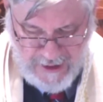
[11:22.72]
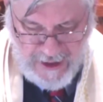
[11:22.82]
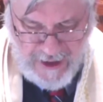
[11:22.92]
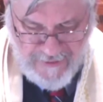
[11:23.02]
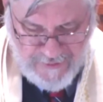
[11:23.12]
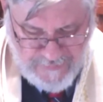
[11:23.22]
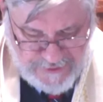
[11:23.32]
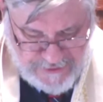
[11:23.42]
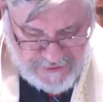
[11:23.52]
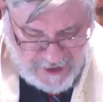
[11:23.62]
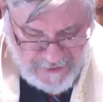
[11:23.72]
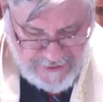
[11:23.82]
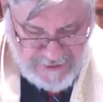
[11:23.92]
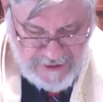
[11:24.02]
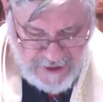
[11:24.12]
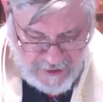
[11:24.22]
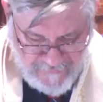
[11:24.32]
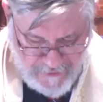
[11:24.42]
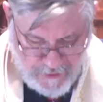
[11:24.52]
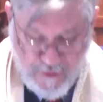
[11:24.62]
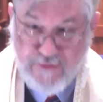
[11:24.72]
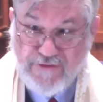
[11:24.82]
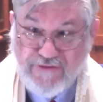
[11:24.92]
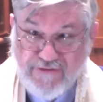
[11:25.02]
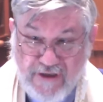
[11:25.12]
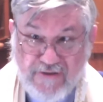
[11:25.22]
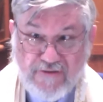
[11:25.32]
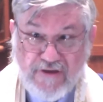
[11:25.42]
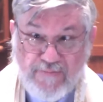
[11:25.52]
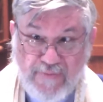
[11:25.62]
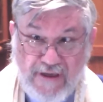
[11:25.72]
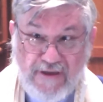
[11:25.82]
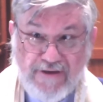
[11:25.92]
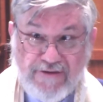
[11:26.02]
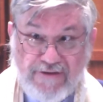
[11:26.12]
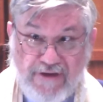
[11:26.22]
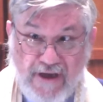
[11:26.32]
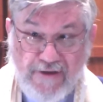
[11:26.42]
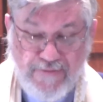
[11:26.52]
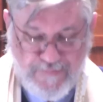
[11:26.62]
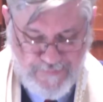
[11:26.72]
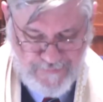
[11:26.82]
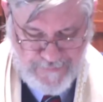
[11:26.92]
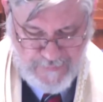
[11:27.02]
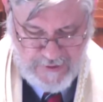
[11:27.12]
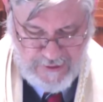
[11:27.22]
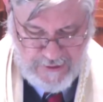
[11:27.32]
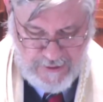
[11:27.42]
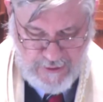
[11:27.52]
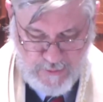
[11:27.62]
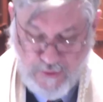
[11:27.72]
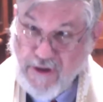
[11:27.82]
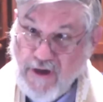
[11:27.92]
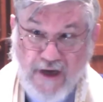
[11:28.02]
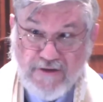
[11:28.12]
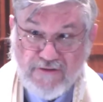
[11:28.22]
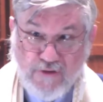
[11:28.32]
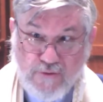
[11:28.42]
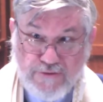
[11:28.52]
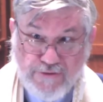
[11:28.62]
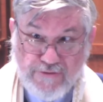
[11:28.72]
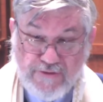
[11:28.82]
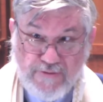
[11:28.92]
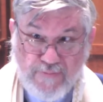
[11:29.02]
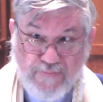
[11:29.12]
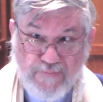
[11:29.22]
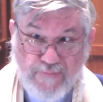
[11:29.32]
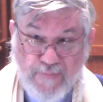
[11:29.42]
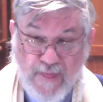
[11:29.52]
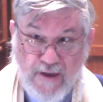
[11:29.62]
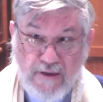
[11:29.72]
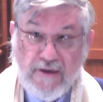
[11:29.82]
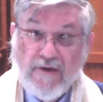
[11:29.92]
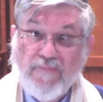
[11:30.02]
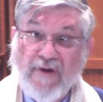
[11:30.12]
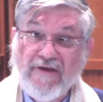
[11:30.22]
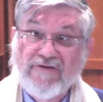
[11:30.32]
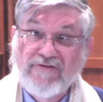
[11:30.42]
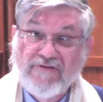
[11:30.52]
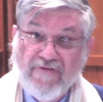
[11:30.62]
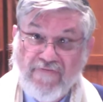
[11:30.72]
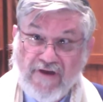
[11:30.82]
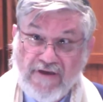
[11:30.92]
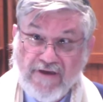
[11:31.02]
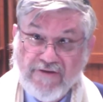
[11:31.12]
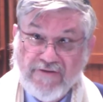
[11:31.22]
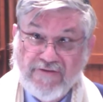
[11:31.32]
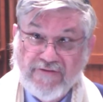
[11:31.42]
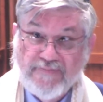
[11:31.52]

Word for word: And the majority of those 60 million dead were not soldiers, but civilians.